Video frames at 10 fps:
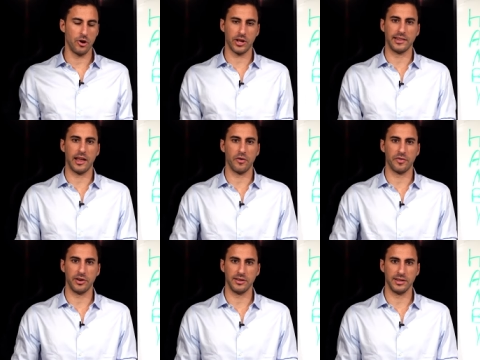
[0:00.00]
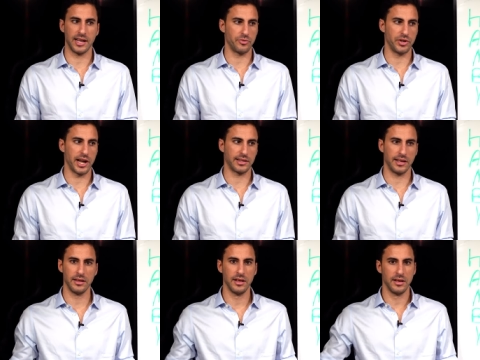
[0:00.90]
okay, that offer got
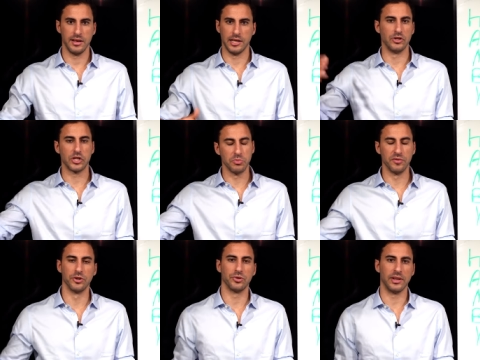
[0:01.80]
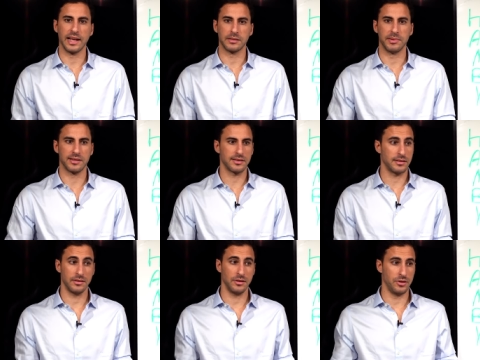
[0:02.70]
rejected, and you just move on to the next business,
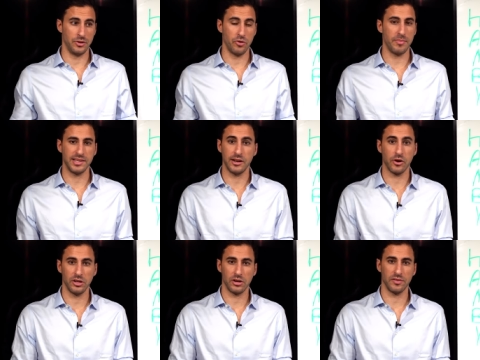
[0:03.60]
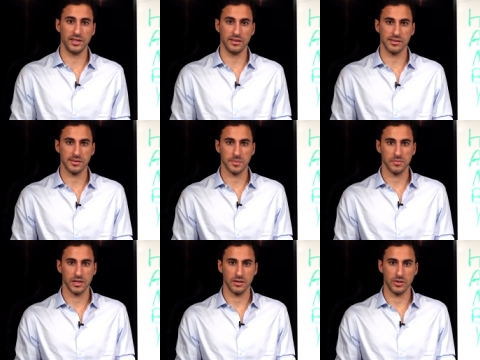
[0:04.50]
you're missing on a lot of deals
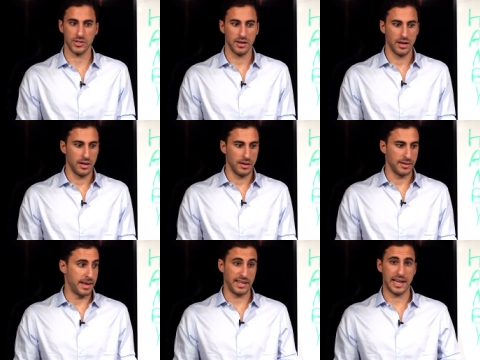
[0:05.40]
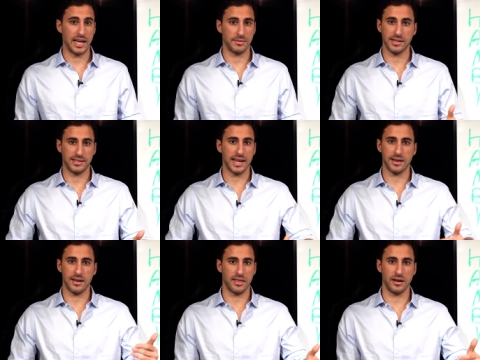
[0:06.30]
because many times the
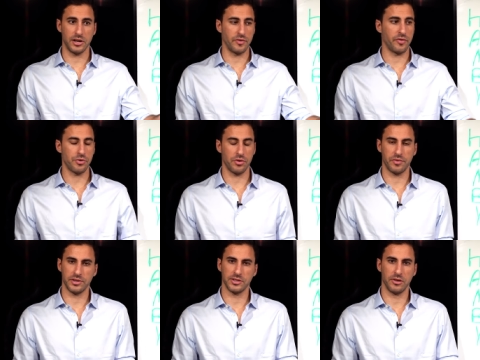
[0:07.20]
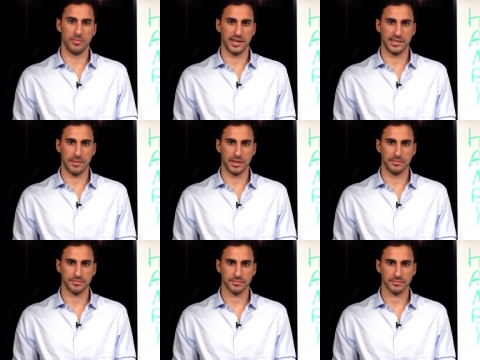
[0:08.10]
second and third and fourth offer is going to be accepted.